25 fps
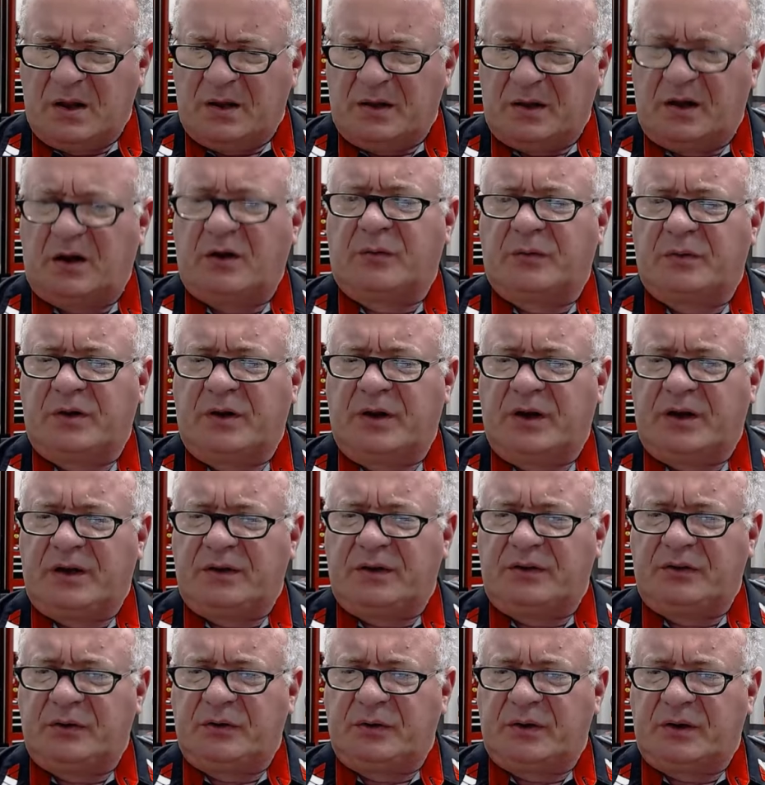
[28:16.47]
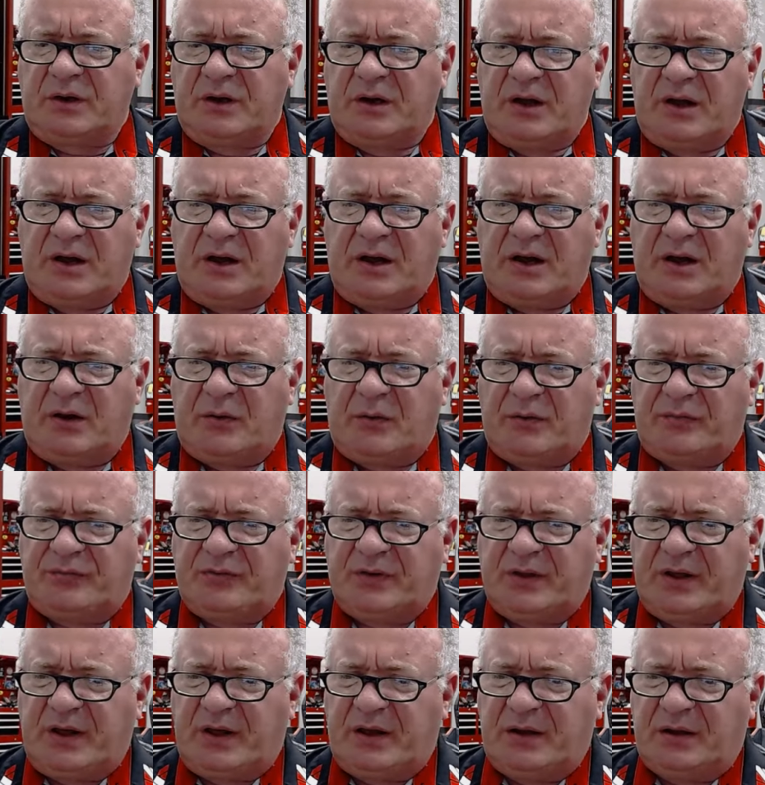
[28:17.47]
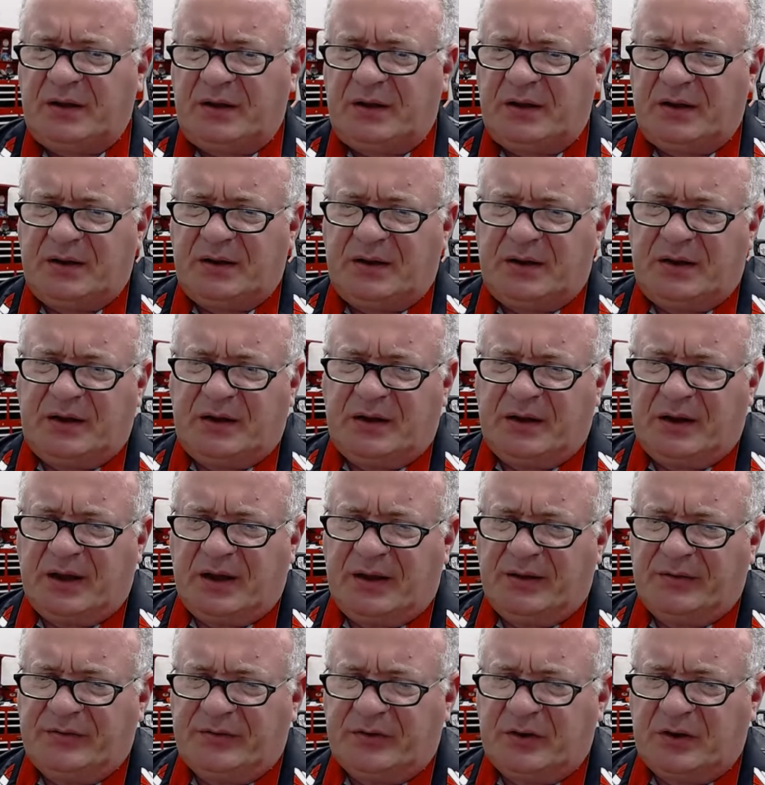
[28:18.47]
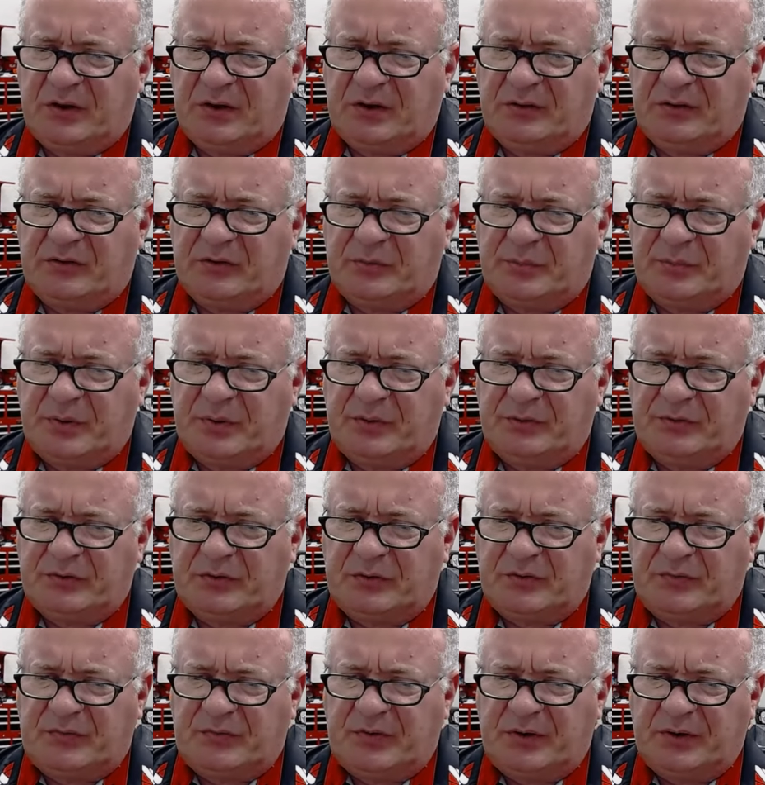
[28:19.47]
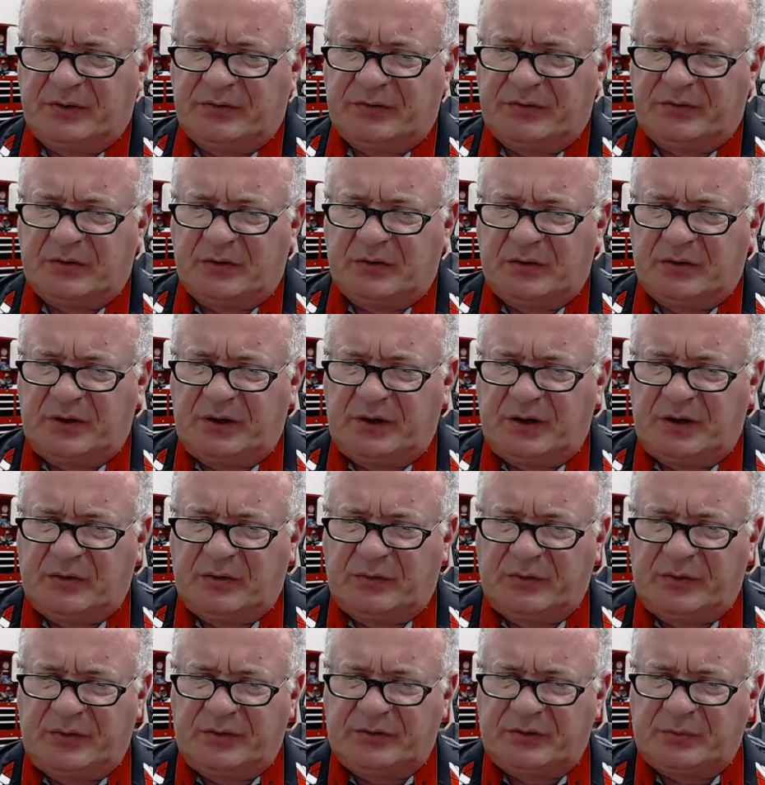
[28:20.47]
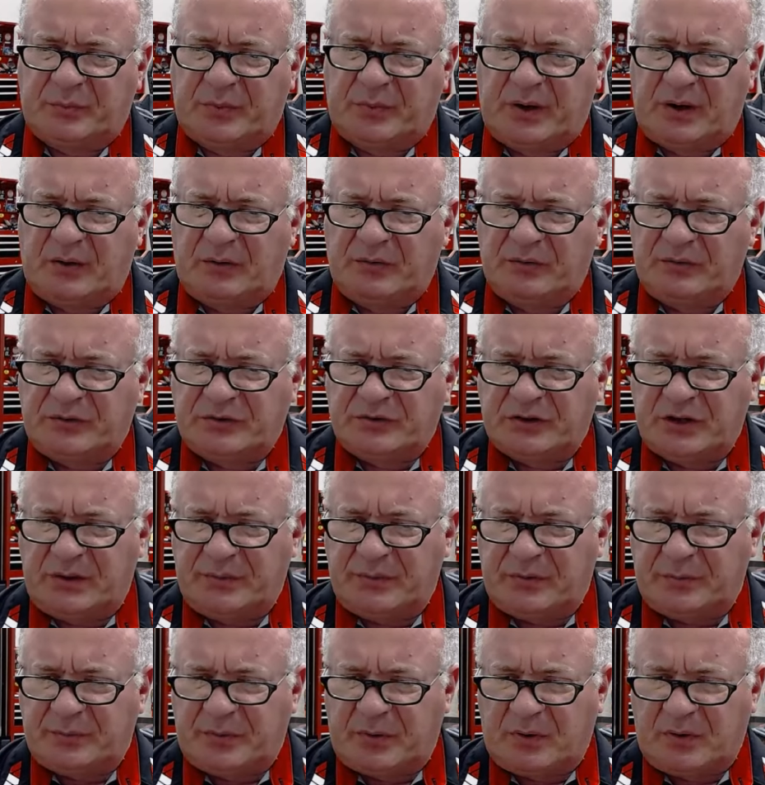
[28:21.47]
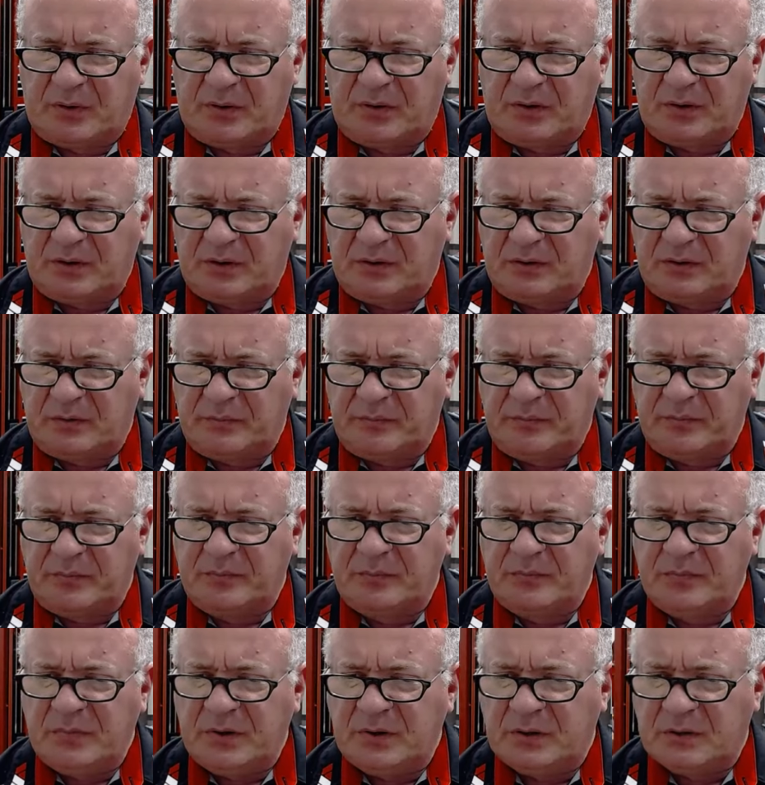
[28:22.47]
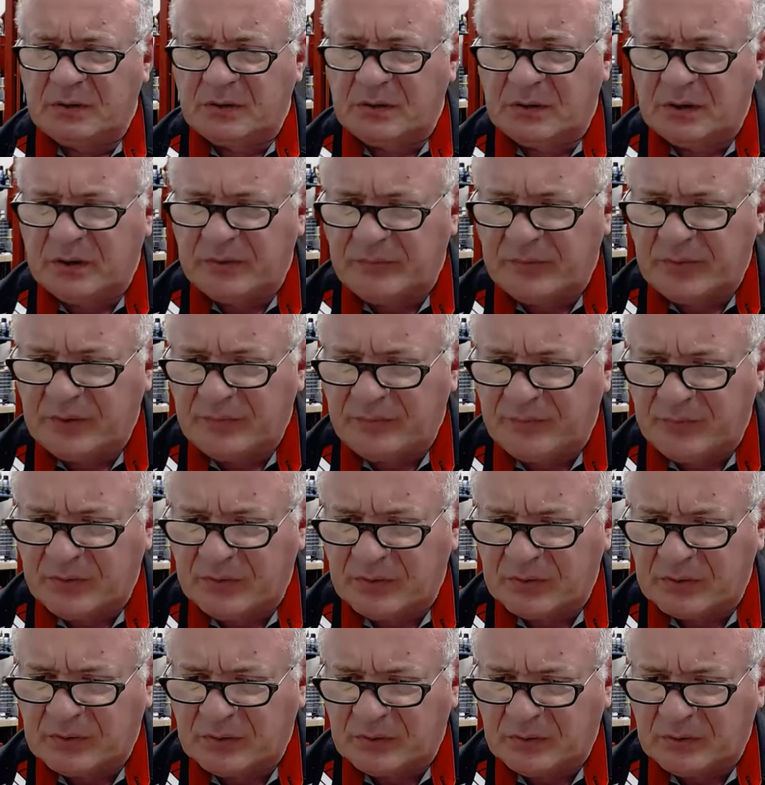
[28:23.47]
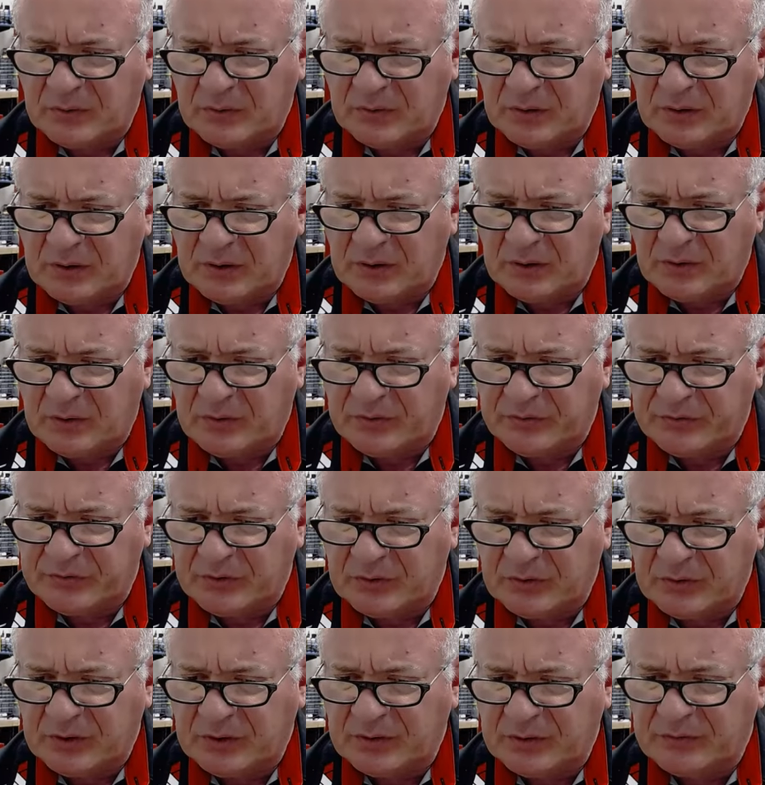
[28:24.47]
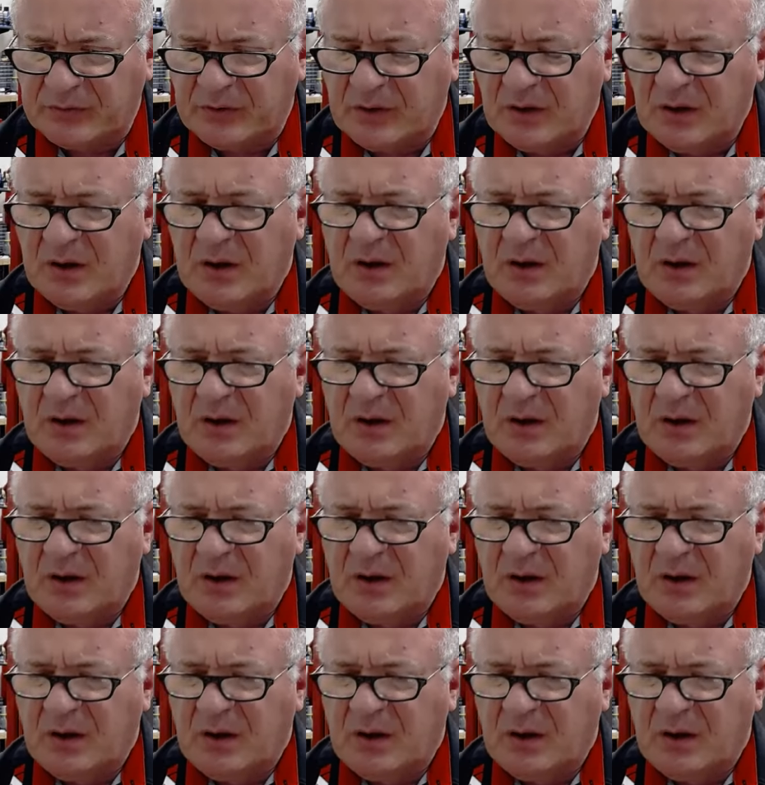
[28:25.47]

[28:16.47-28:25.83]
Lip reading: Oh, you added to it. How a flat head gasket is supposed to fix leak on this round-shaped part in the middle of a vertical and also leaks.